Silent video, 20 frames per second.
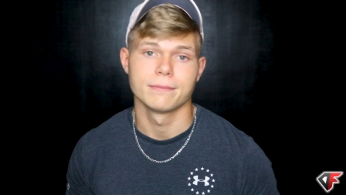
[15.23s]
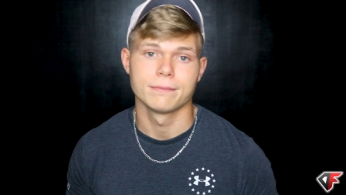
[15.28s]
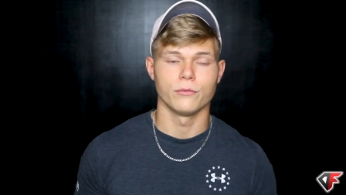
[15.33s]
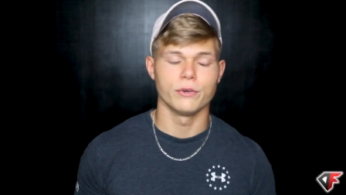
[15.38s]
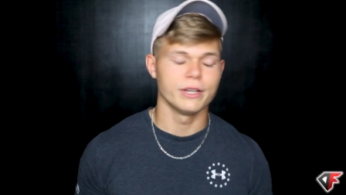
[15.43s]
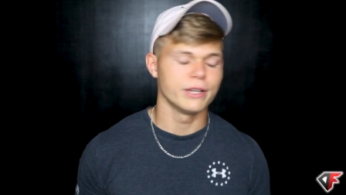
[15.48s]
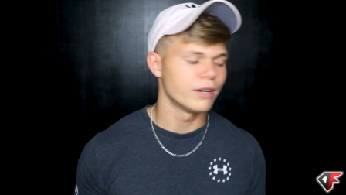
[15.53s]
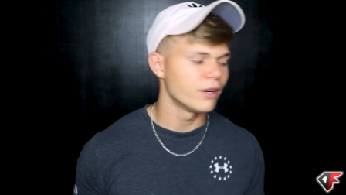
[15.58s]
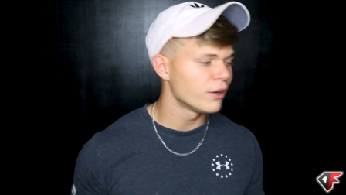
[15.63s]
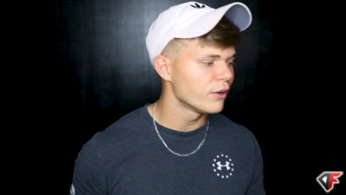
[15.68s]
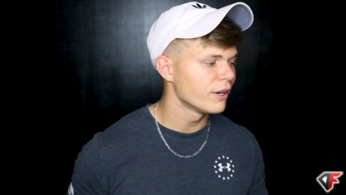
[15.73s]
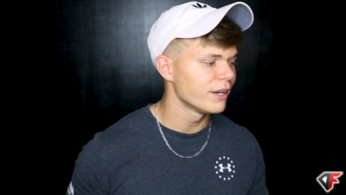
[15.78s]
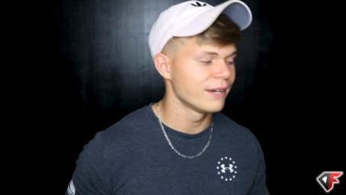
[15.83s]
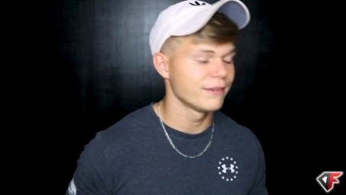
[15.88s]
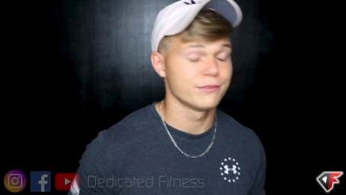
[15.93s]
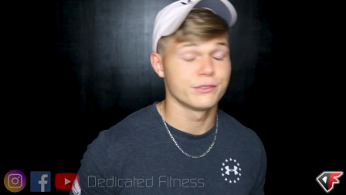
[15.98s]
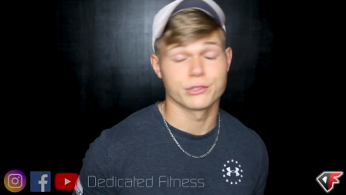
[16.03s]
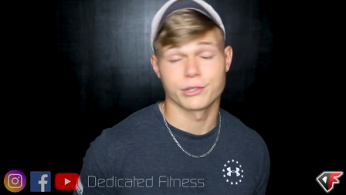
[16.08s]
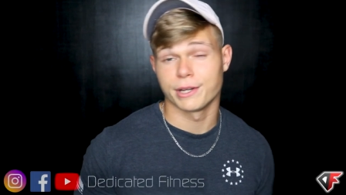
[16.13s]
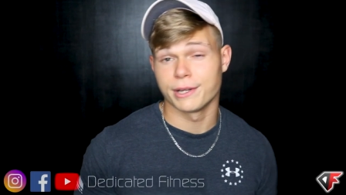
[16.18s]
We all
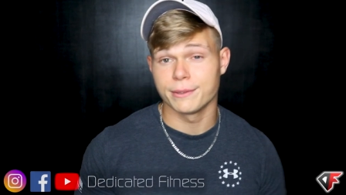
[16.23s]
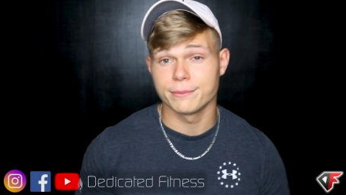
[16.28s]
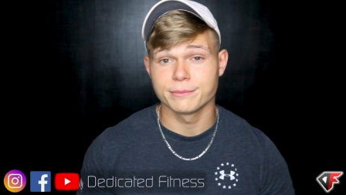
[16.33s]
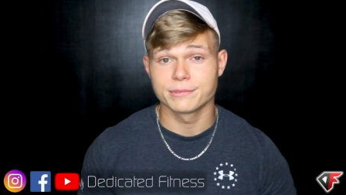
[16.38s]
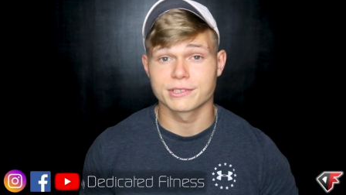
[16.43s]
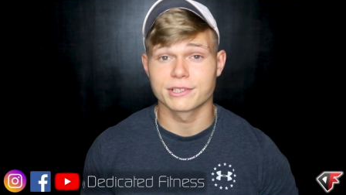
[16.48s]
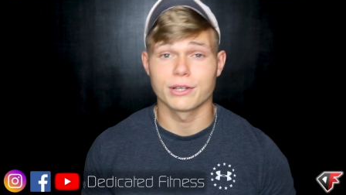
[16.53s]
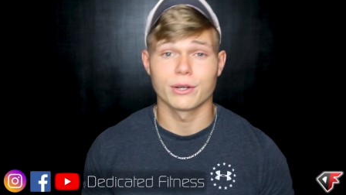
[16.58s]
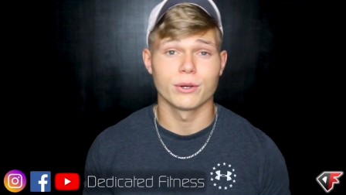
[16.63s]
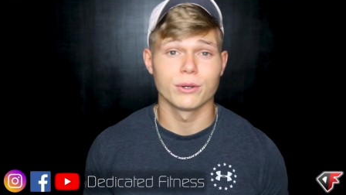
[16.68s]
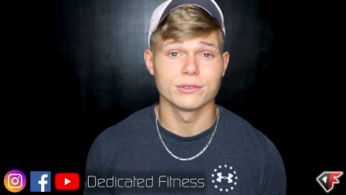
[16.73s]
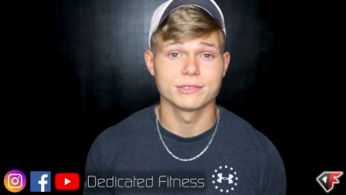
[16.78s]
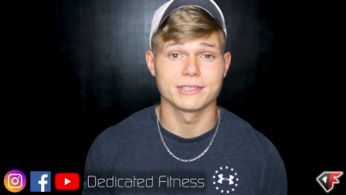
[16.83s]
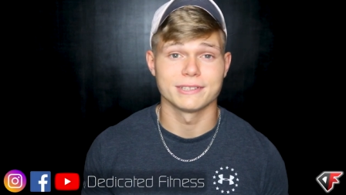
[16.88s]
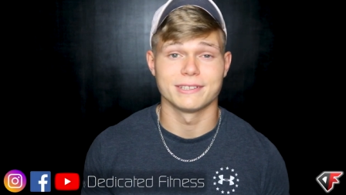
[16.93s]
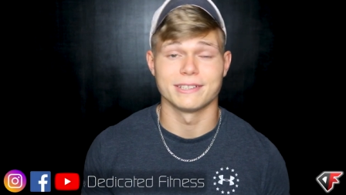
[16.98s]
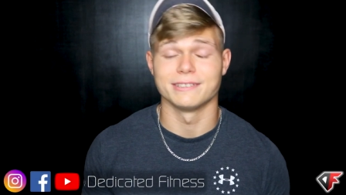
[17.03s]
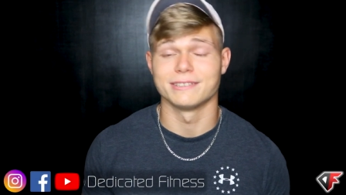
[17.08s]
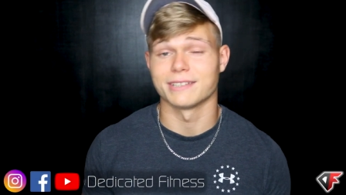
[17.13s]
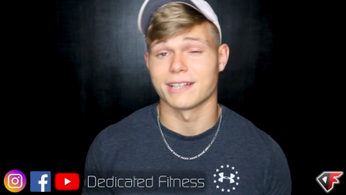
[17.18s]
have dreams, goals,
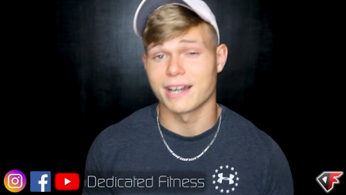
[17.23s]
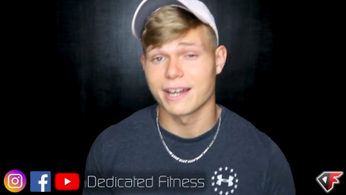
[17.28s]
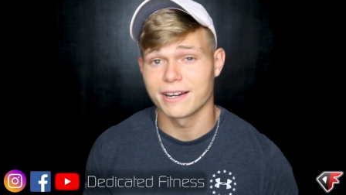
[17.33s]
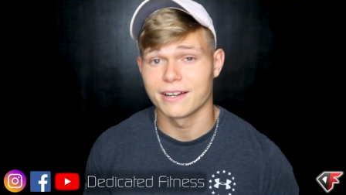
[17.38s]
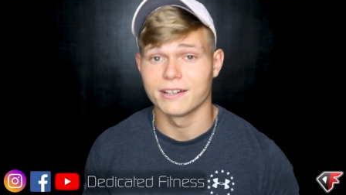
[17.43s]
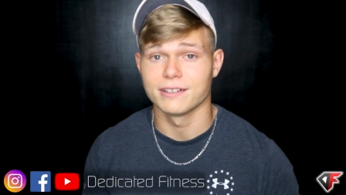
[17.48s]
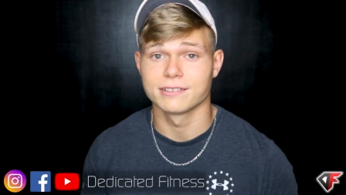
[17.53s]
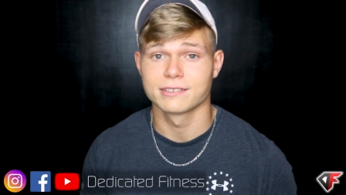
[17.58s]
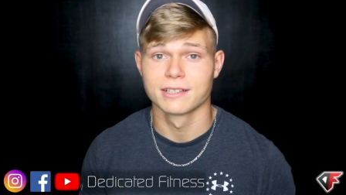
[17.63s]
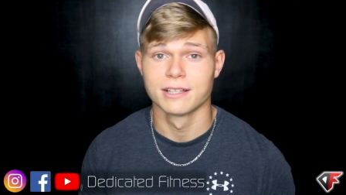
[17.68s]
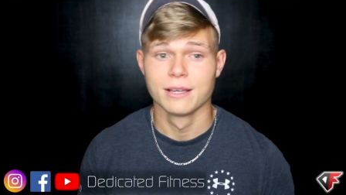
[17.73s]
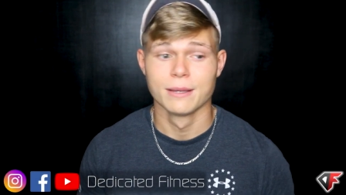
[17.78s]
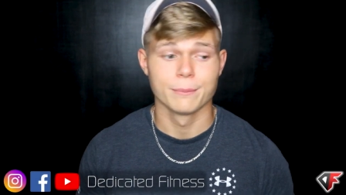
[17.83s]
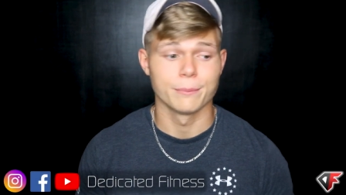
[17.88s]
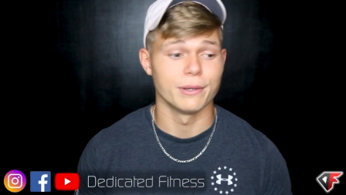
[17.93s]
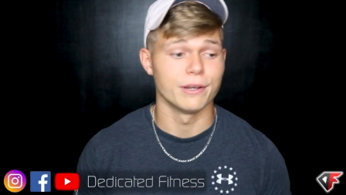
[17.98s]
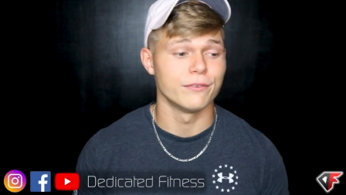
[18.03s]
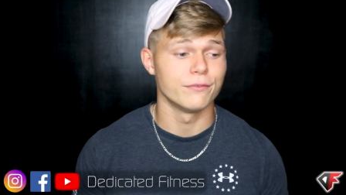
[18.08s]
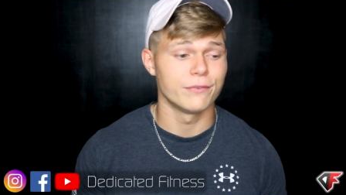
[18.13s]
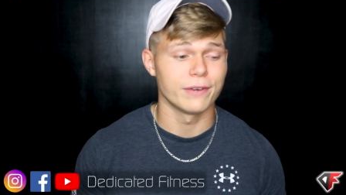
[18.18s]
and desires,
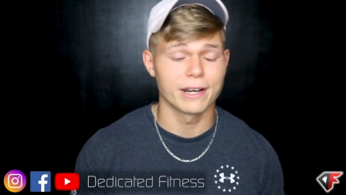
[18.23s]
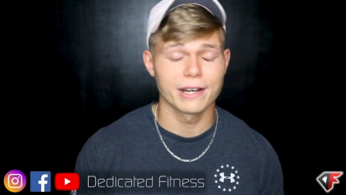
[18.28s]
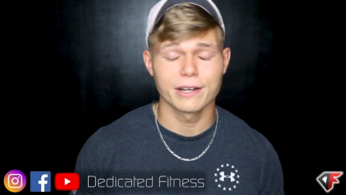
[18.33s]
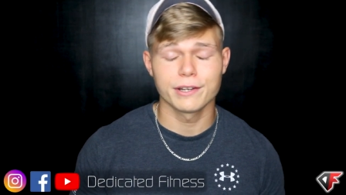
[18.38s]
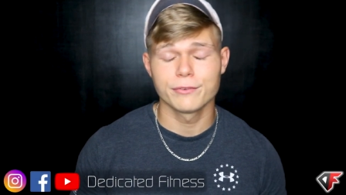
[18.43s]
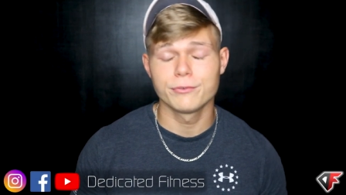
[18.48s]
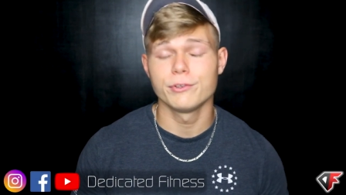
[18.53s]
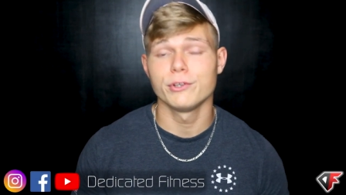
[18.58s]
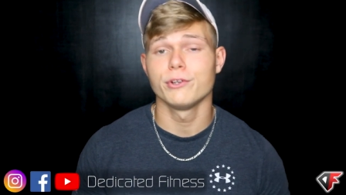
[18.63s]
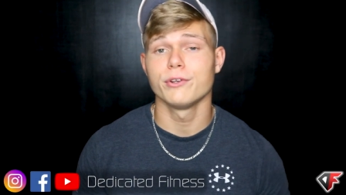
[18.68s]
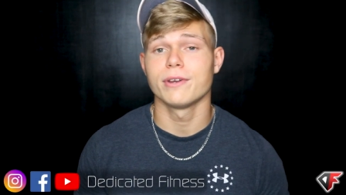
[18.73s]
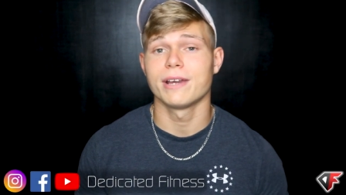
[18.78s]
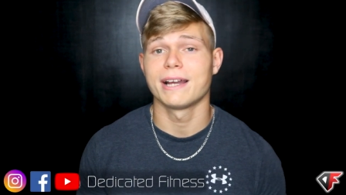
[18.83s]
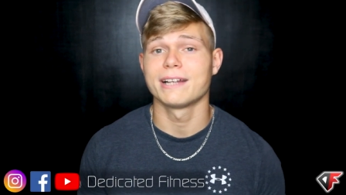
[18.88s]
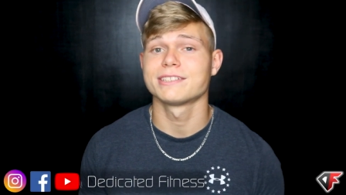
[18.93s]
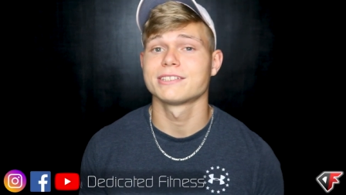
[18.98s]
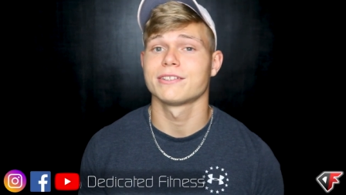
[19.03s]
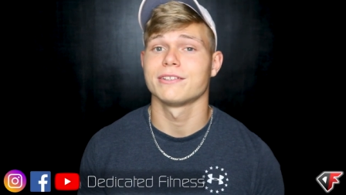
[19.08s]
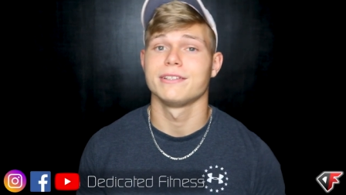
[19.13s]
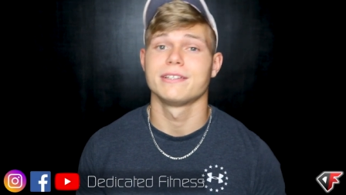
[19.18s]
but very few
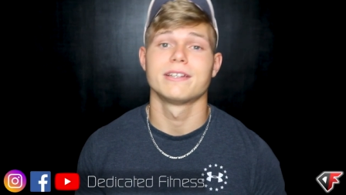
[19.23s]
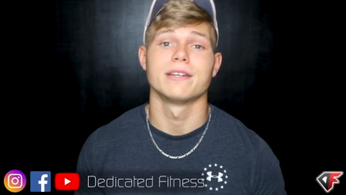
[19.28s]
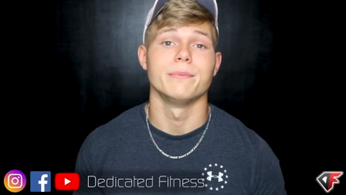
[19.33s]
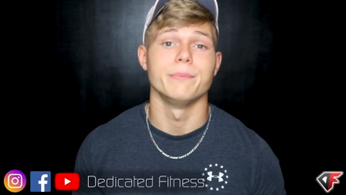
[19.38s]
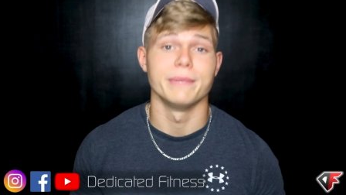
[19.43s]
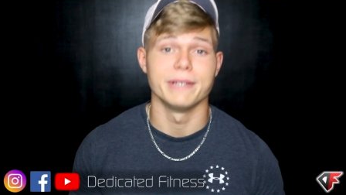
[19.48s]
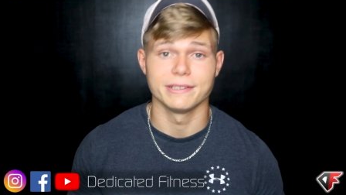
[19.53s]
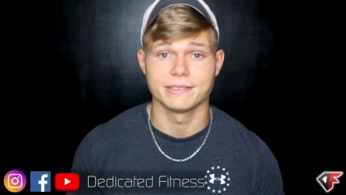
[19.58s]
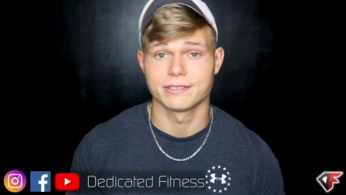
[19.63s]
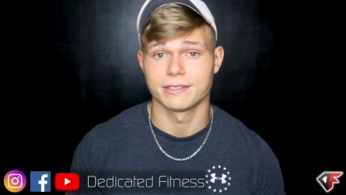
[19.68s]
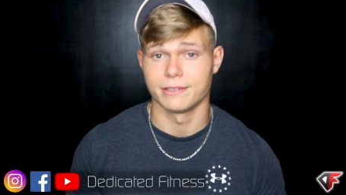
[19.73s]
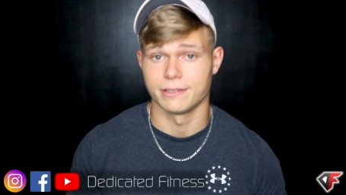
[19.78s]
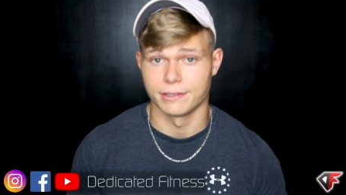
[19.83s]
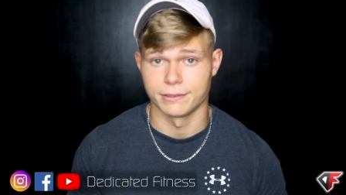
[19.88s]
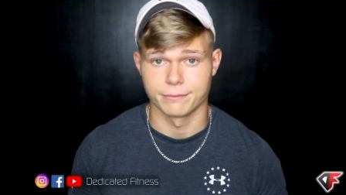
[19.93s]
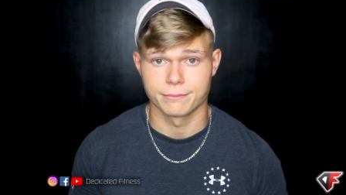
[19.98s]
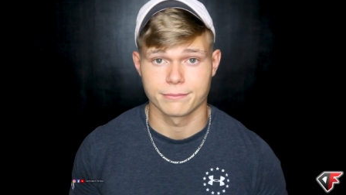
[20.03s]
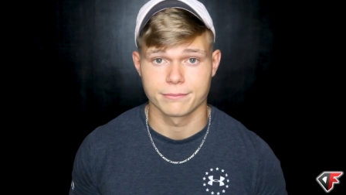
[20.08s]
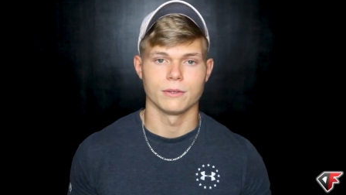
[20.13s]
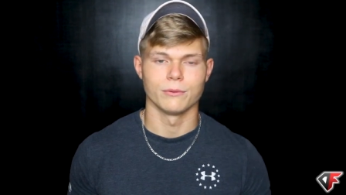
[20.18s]
actually commit to them.